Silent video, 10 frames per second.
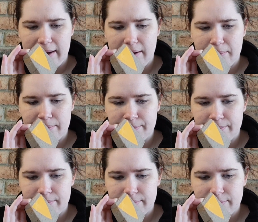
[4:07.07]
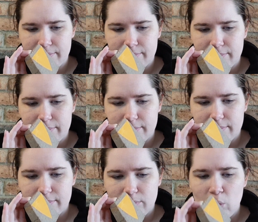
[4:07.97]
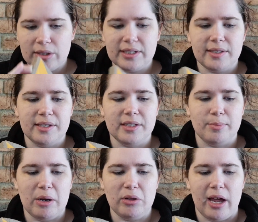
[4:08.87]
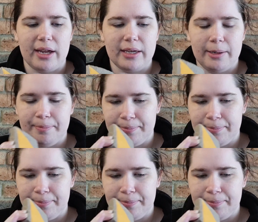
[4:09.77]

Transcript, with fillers: Um, what does this smell like?